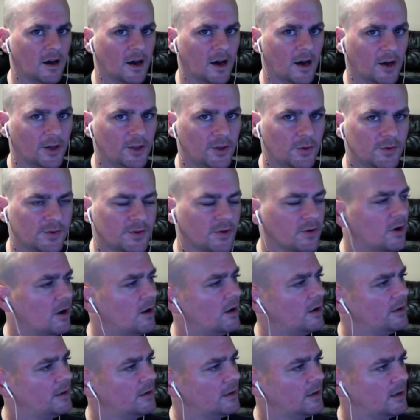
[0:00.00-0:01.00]
a user
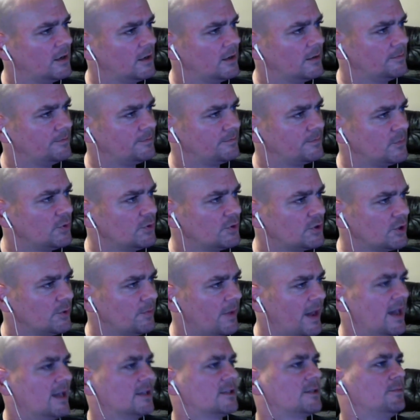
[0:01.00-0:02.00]
on
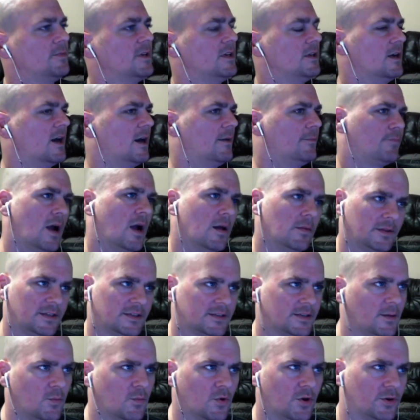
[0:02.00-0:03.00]
YouTube asked me, I'm probably the
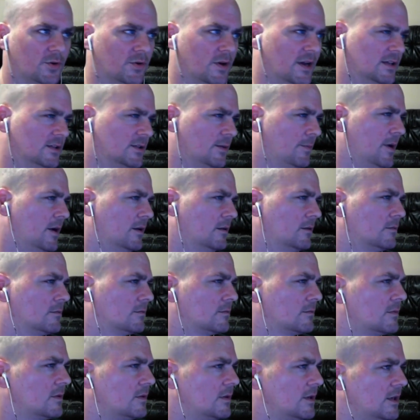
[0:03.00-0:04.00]
same one who asked about
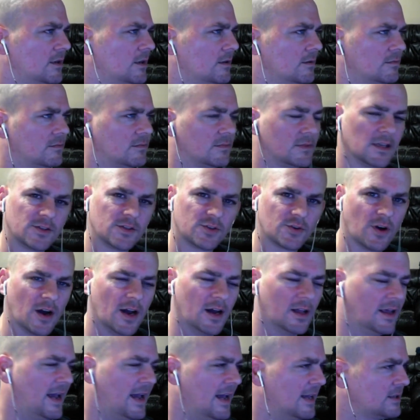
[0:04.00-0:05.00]
this
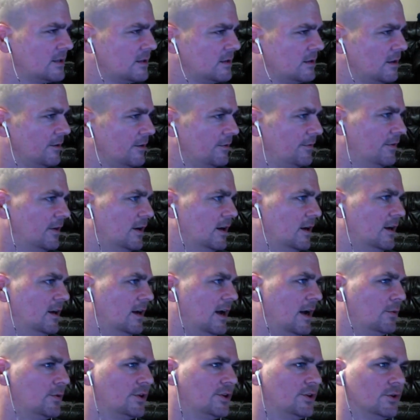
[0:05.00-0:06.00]
trial, asked if
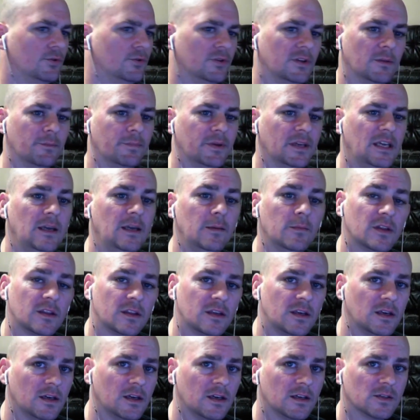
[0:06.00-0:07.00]
I would do the Behemoth
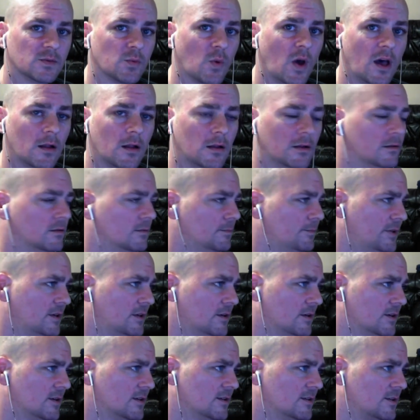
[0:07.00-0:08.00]
King as well,
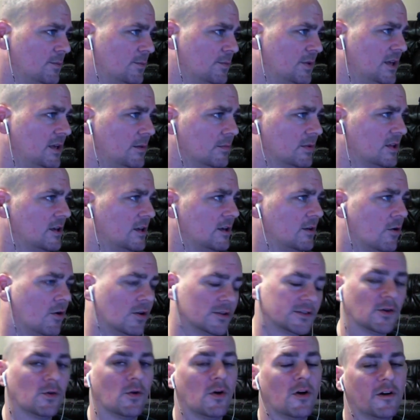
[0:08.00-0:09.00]
because the Behemoth King
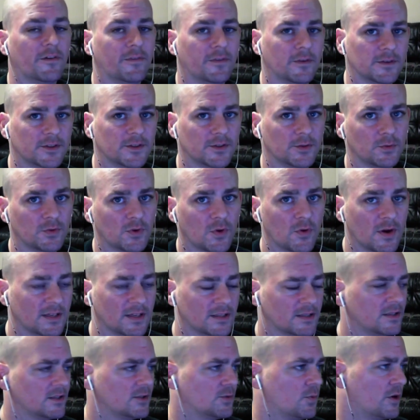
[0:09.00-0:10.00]
also offers Soon Coins
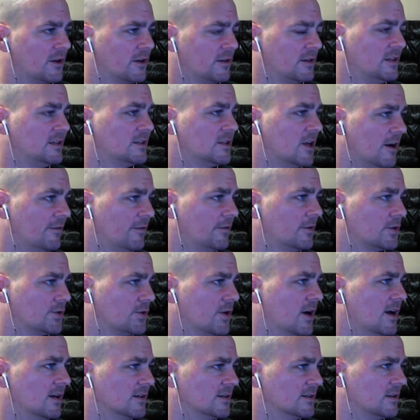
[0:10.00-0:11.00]
and is one of the tougher
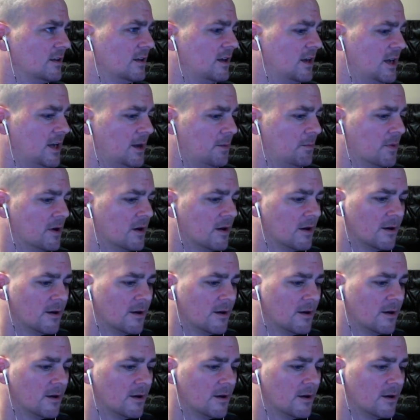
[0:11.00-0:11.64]
trials in the game.